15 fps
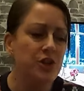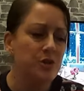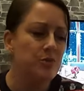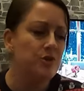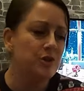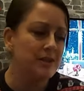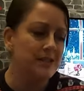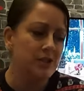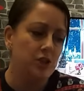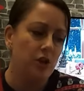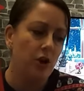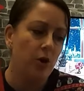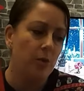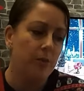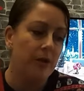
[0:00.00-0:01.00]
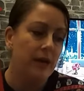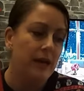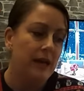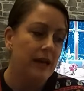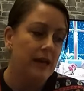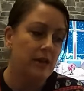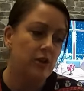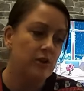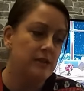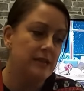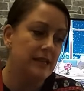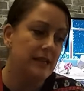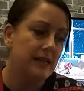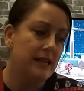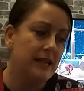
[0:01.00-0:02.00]
usually shop in
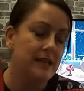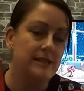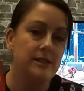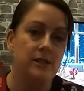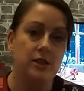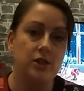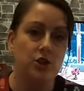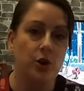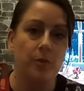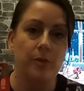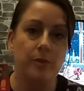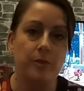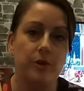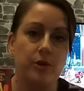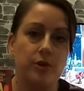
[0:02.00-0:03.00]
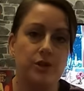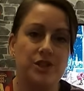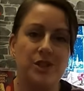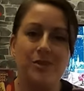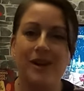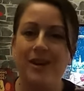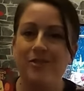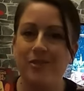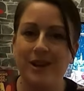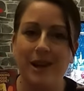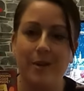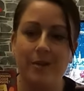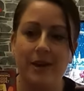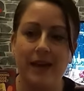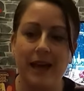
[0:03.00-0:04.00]
Aldi. It is a shop that we go to every
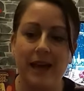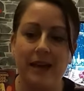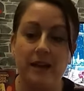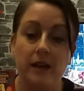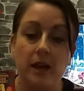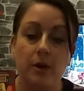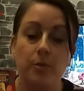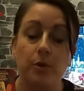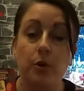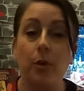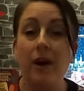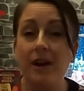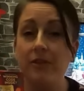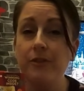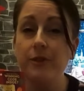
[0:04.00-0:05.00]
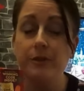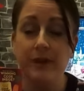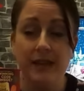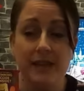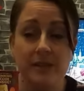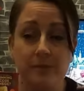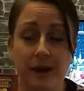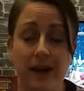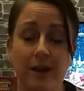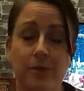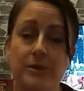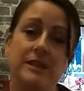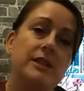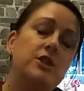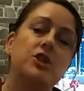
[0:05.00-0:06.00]
now and again, but quite a few years back
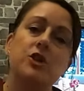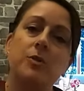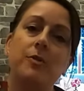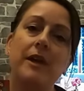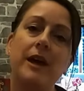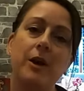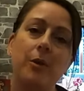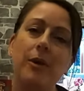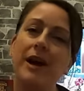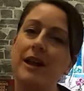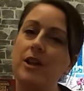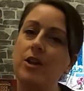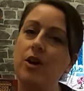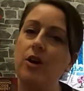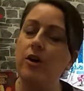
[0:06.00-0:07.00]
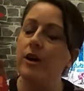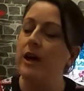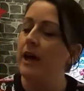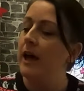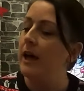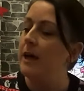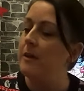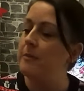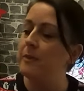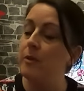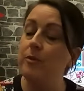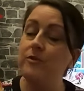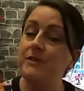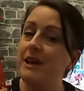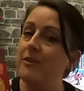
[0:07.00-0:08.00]
we did shop there quite a lot, and
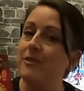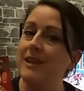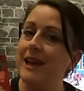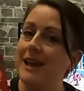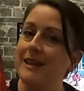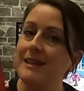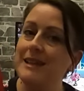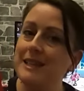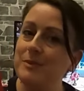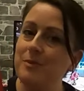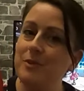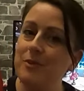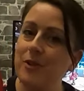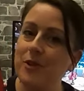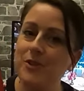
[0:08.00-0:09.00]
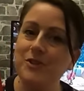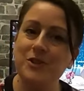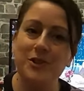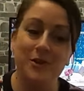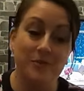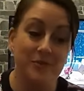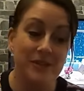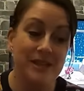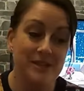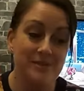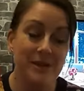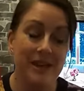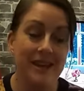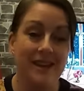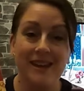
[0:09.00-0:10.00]
we've definitely had these before. So these
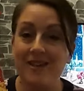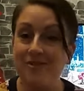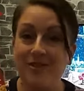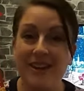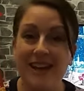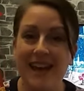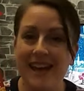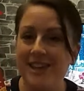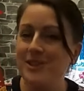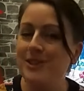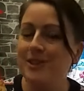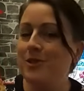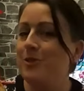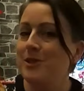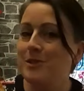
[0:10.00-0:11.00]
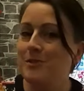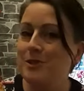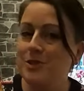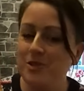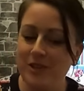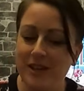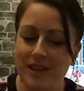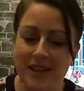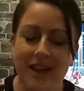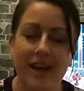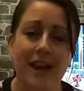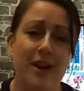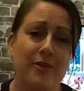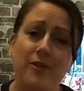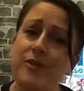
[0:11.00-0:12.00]
make it a really excellent Christmas treat,
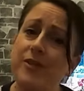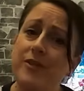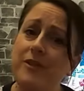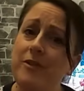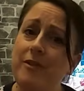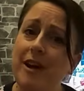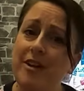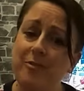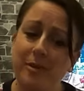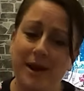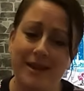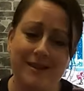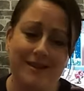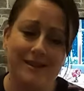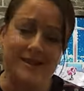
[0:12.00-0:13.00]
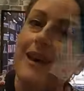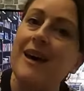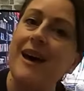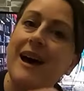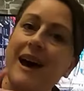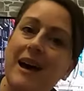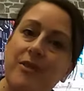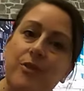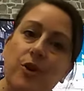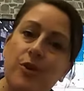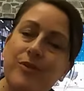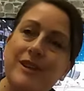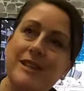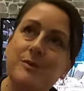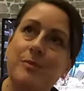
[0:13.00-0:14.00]
and for 55p, I thought
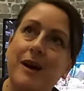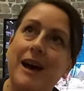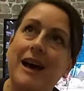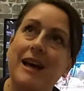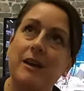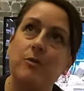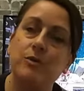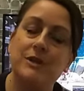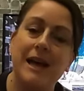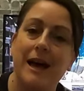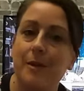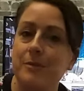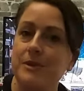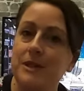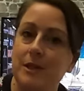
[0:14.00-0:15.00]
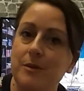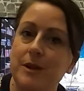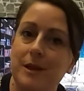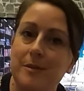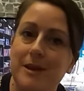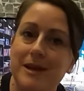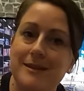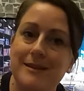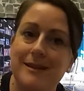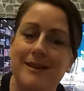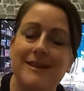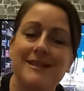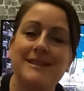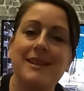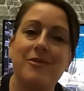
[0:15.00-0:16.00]
this buy was absolutely amazing,
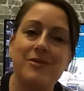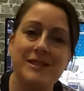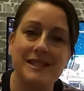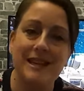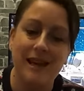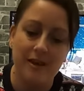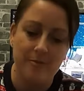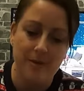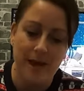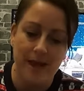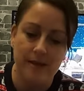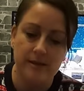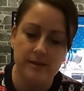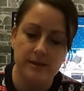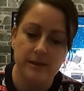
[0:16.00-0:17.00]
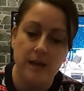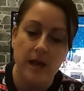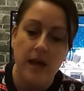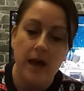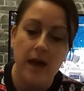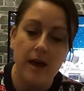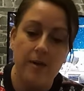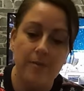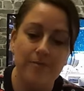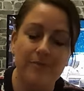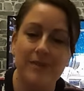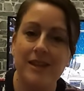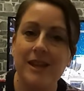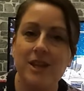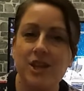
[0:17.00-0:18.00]
79p.
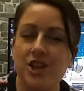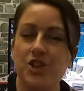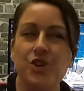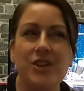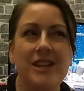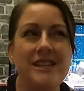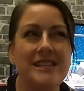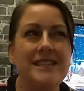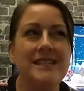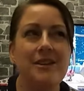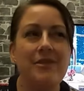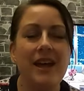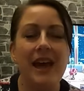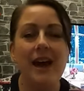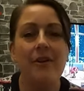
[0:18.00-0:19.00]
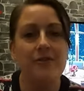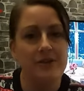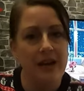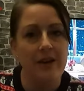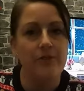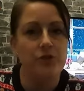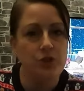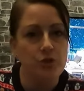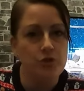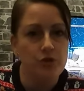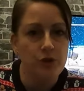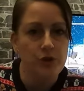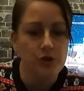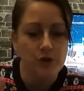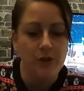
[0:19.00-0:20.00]
You don't necessarily have to have
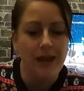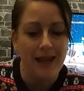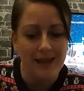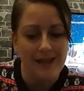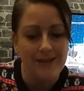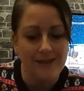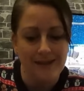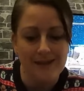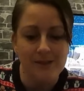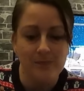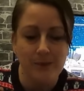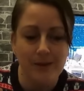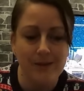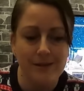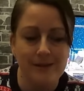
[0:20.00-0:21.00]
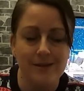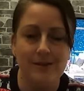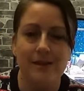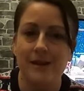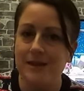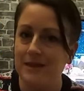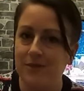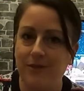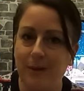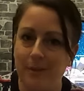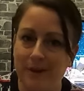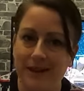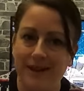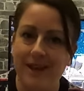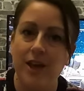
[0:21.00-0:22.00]
children to like this because as a
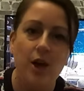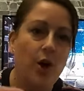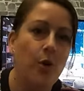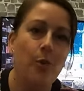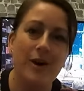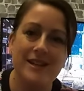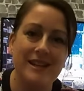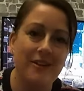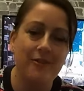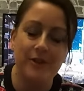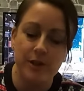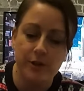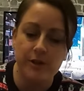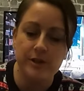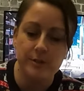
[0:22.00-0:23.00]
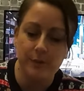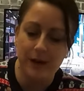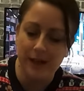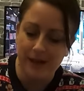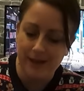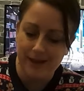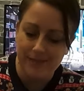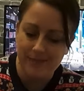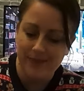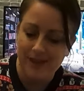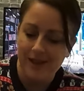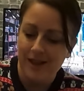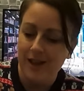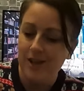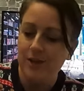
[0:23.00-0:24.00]
family, we're definitely going to play it.
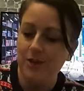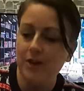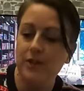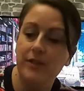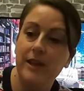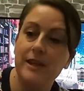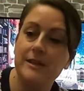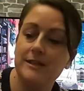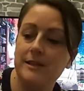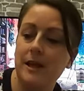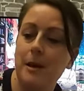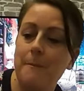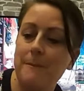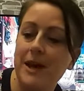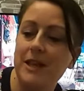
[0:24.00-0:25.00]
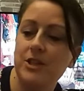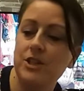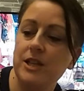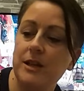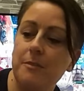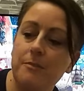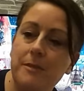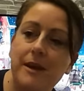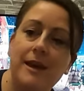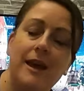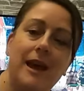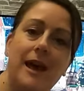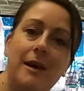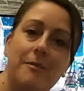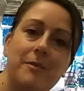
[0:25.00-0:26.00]
Look at this, a matching
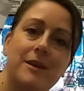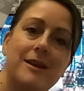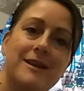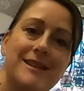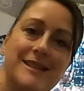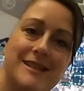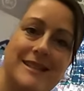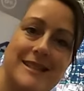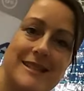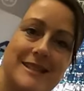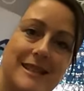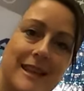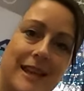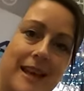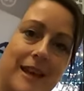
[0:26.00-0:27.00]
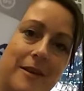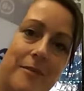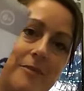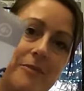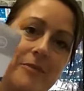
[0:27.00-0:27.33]
Mayhem Disney game.